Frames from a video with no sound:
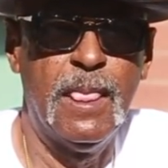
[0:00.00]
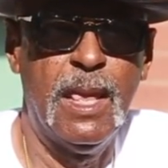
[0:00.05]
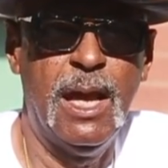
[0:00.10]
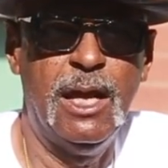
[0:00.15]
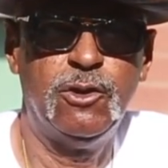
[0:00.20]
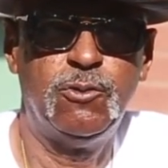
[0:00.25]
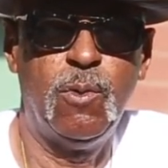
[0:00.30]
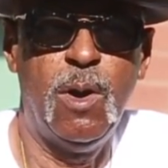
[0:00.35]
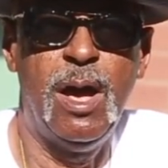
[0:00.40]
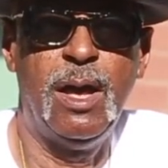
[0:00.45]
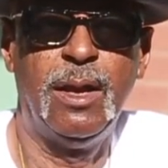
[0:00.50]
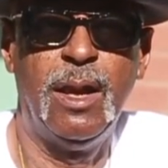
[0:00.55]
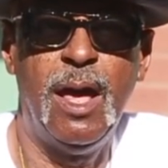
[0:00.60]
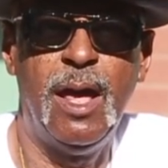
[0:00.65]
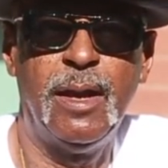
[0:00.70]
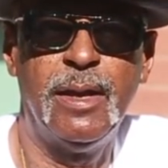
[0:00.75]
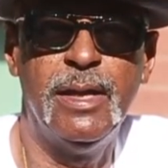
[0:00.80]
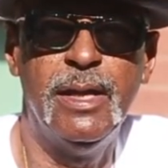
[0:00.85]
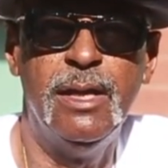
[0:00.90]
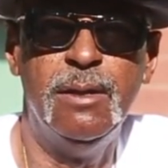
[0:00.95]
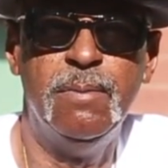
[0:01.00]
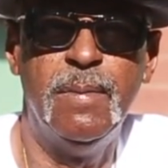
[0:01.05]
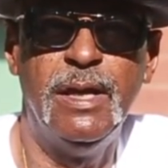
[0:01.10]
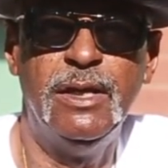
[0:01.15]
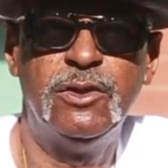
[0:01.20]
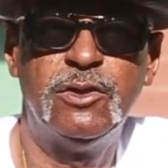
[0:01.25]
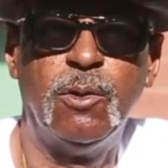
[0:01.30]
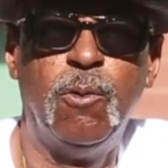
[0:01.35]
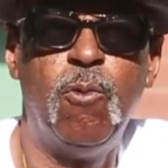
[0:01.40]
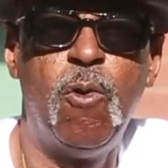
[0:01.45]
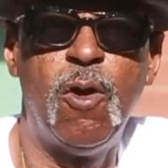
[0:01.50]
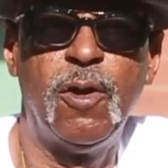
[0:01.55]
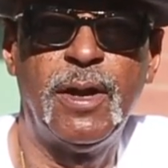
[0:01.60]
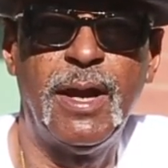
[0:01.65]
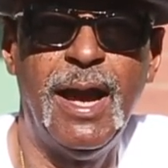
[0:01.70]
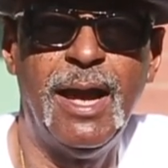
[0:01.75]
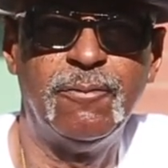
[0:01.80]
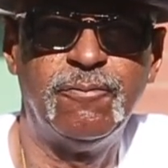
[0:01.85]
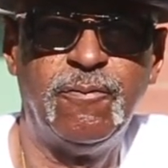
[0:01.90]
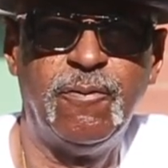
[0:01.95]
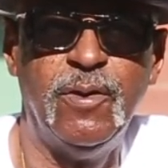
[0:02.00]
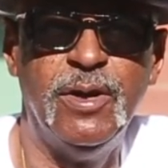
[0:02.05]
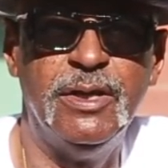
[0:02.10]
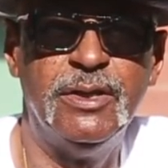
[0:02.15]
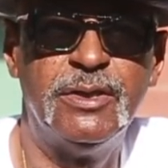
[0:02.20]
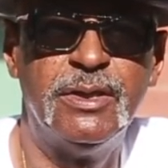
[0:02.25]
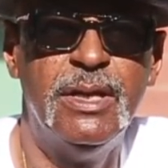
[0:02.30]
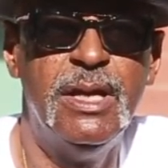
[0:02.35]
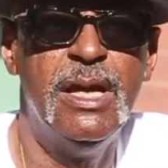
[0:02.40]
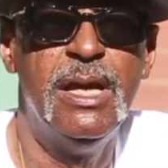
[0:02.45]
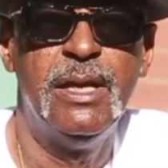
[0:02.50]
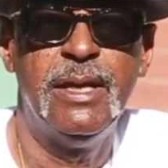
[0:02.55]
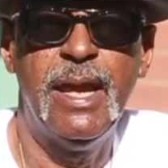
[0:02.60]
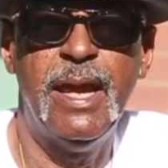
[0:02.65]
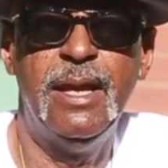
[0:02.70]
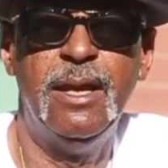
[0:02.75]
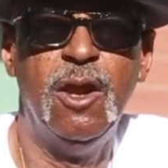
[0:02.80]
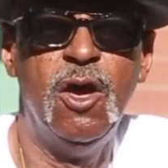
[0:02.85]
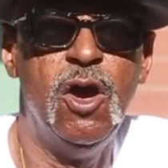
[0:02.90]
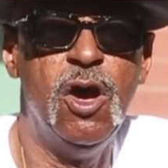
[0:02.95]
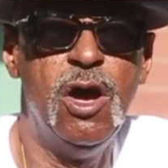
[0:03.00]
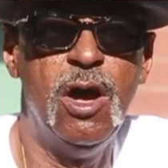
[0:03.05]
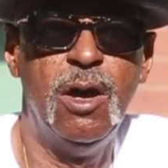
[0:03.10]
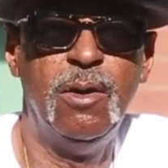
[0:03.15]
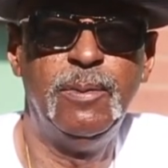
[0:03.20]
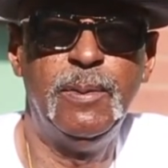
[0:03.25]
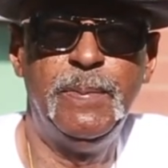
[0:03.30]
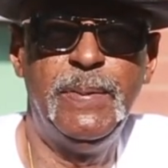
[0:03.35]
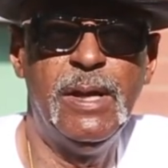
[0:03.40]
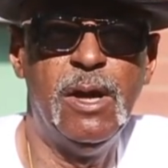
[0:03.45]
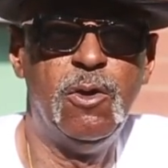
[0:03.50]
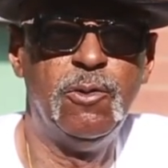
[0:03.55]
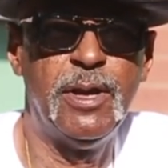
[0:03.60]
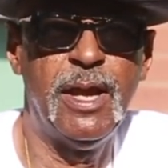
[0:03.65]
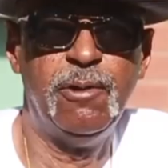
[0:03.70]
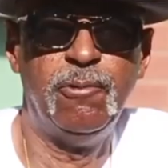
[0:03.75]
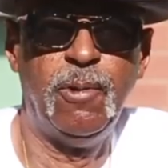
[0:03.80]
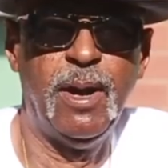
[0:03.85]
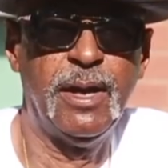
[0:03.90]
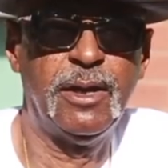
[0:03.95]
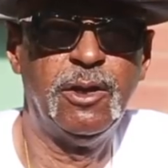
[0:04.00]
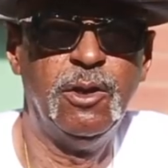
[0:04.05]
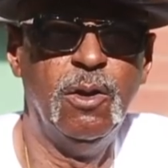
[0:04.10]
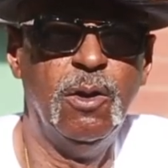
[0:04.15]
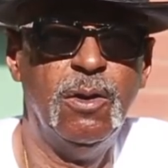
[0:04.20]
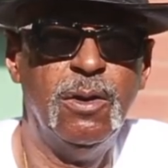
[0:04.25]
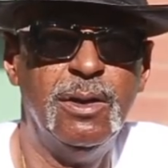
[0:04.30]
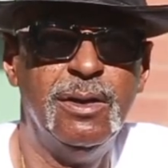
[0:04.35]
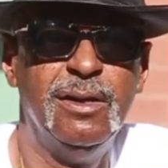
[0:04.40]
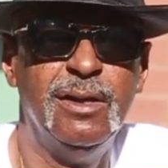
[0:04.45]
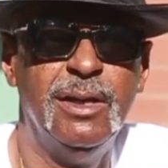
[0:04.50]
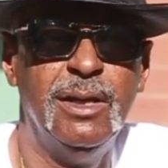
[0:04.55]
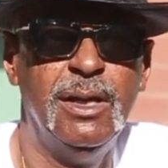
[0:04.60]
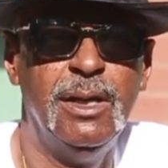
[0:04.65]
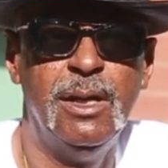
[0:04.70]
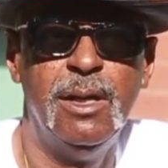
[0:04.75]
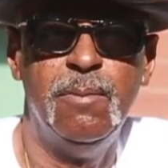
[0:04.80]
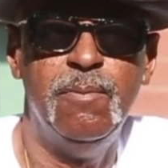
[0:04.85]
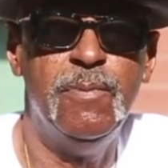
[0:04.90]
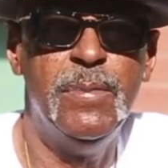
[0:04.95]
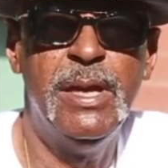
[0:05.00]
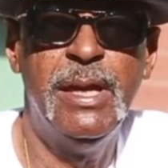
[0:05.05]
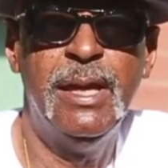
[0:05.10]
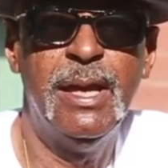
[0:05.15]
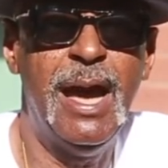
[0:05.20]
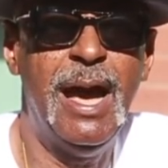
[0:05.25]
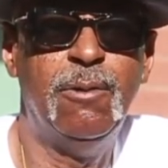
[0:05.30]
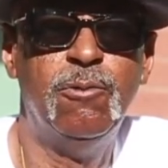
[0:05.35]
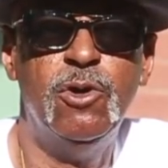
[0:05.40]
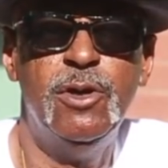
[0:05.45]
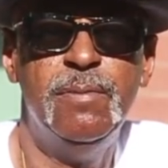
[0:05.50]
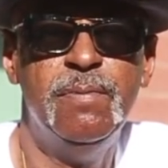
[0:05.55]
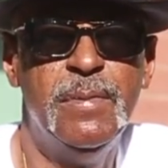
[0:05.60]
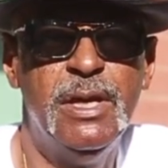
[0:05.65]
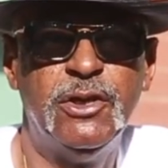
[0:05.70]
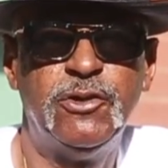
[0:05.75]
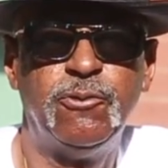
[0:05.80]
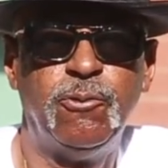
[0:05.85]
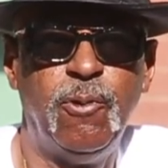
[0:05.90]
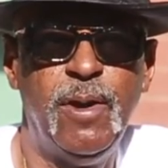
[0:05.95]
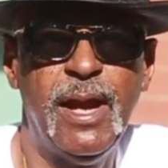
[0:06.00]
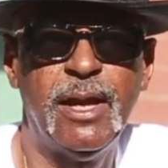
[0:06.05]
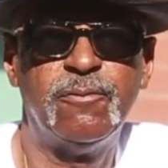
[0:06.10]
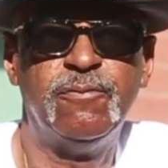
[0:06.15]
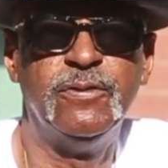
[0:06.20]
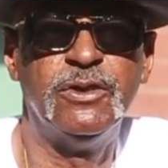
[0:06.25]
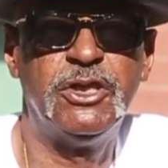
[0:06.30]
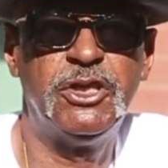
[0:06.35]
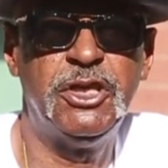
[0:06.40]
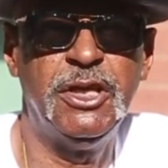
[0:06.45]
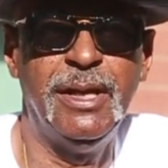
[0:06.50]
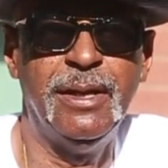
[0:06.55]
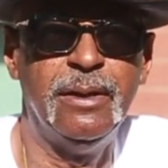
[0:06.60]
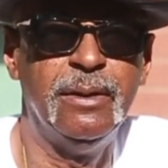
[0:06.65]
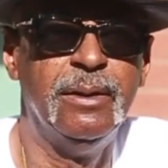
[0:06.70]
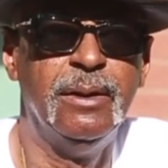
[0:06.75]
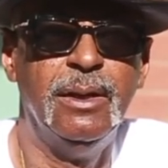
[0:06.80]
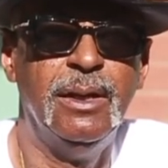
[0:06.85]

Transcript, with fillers: That's why a lot of inmates are workout freaks. They love to be on that rec yard. Me, I wouldn't miss rec for shit.